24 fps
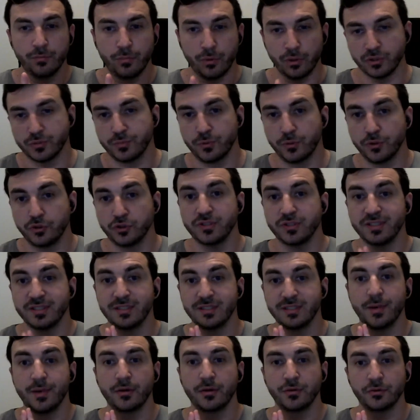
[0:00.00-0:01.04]
post-purchase
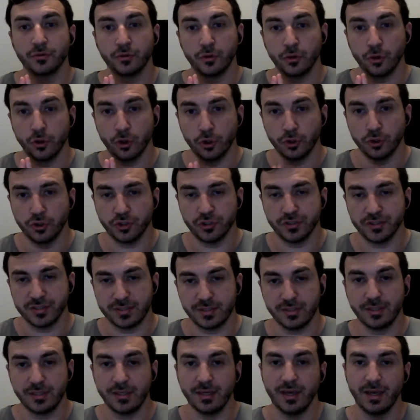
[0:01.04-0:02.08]
it's about
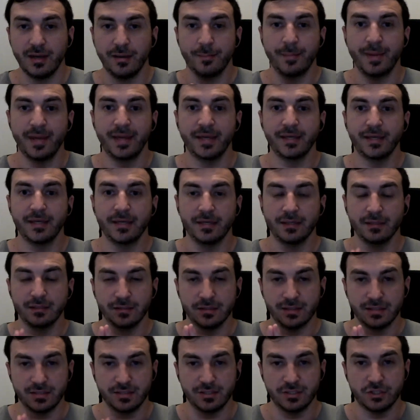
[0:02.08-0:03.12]
urgency and making
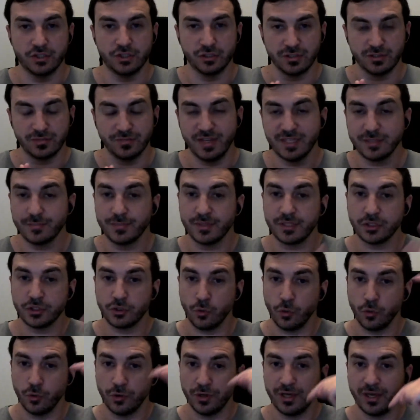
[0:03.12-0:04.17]
decisions fast because
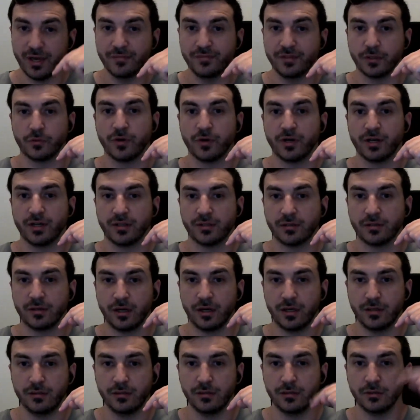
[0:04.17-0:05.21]
you already have the credit
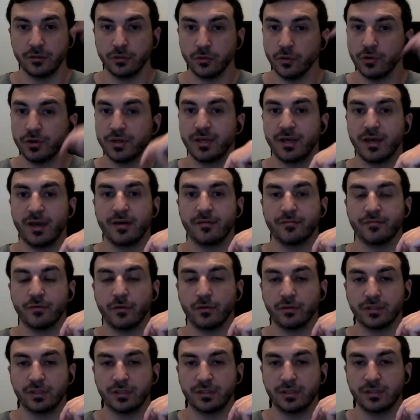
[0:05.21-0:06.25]
card you already have
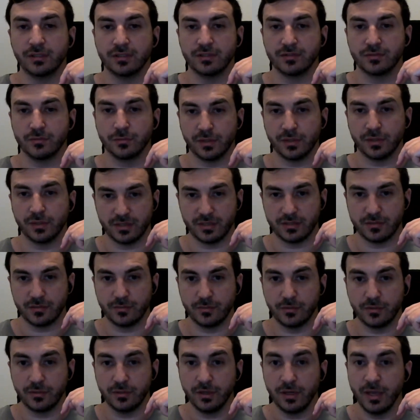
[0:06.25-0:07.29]
all the details from the
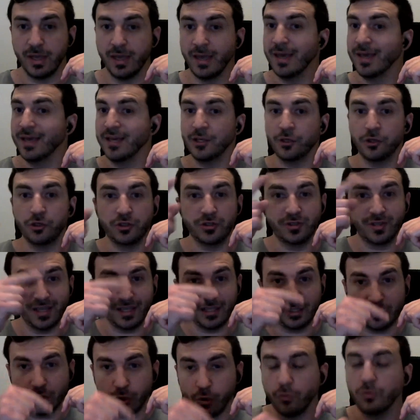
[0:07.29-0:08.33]
customer
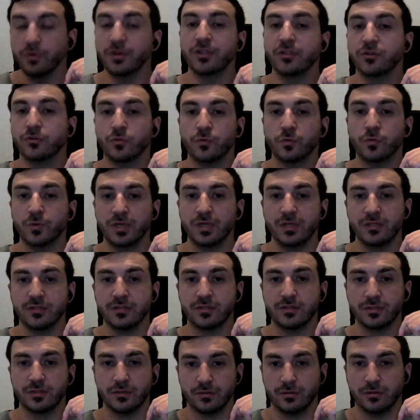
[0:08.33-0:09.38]
they don't need to
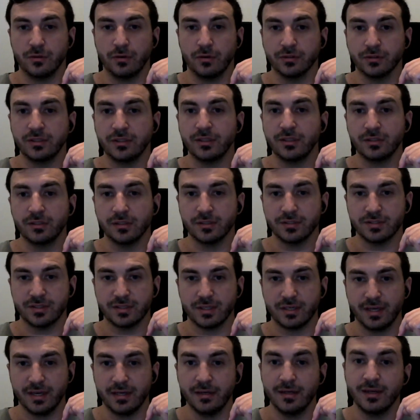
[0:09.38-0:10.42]
reinsert all the details
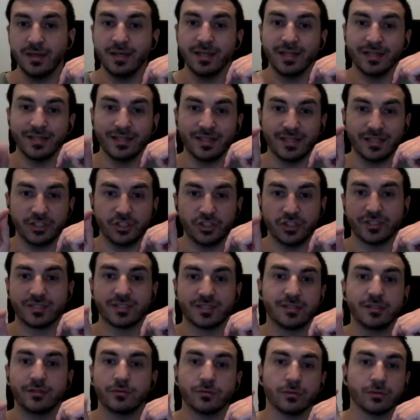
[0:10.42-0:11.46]
again they
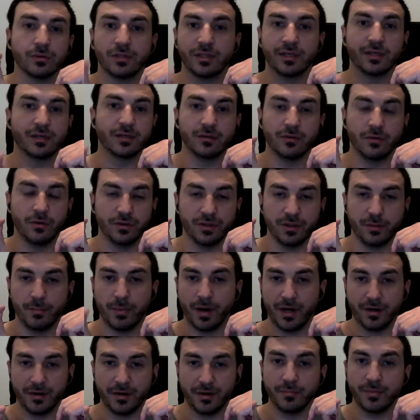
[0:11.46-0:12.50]
just need to click on the
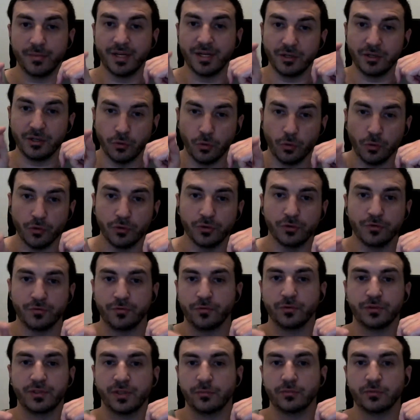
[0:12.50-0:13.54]
button. But in order
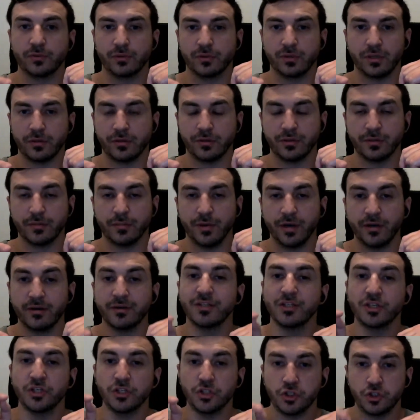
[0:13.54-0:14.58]
for them to click on the button,
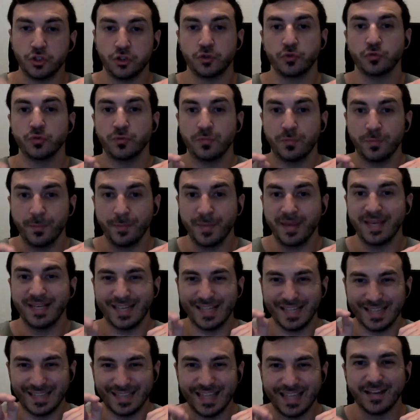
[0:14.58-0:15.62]
it should make
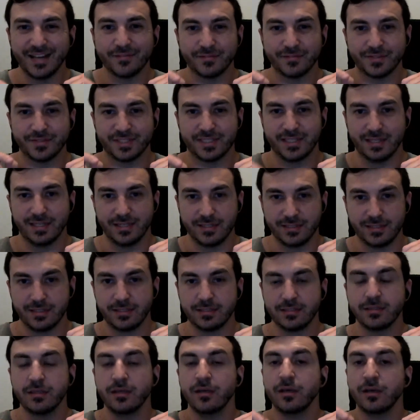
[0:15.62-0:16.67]
a lot of
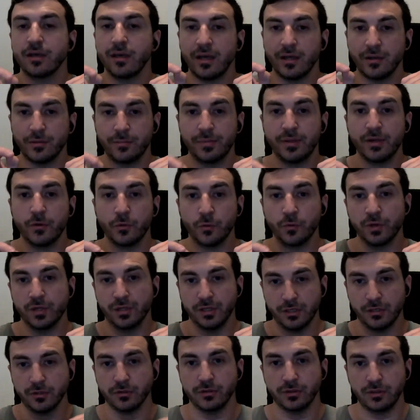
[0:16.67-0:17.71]
sense and be a
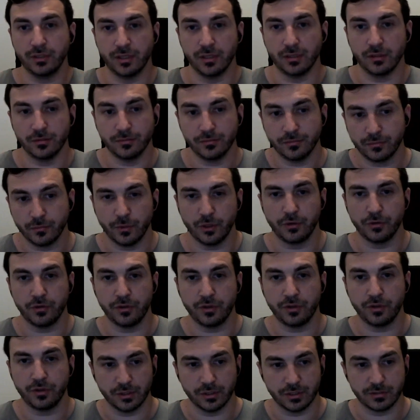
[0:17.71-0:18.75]
really good deal. What do
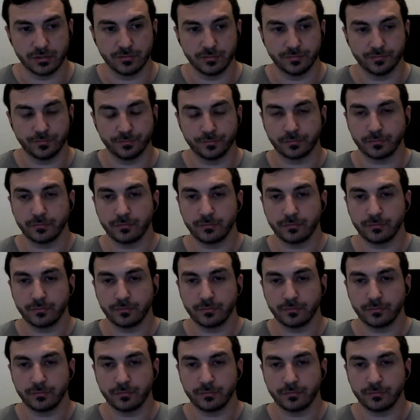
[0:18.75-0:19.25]
you think, Chris?